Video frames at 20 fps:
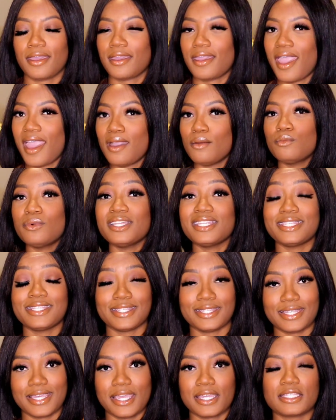It came with
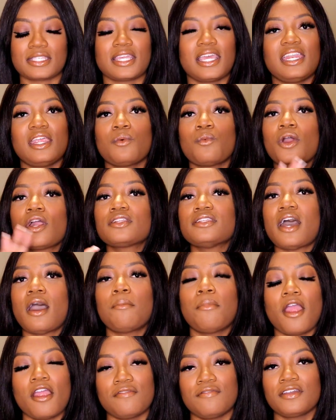6 and it worked
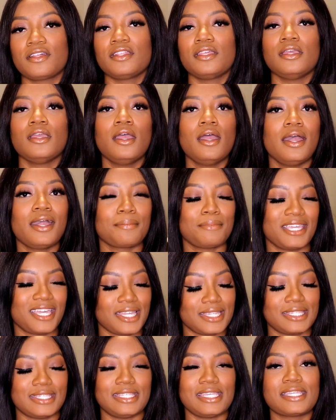out perfectly
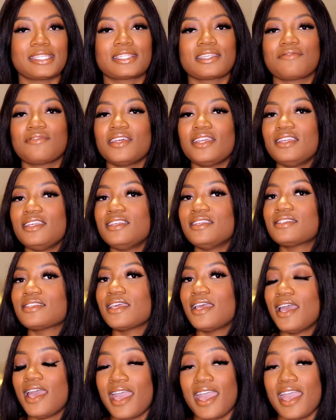because 6 of these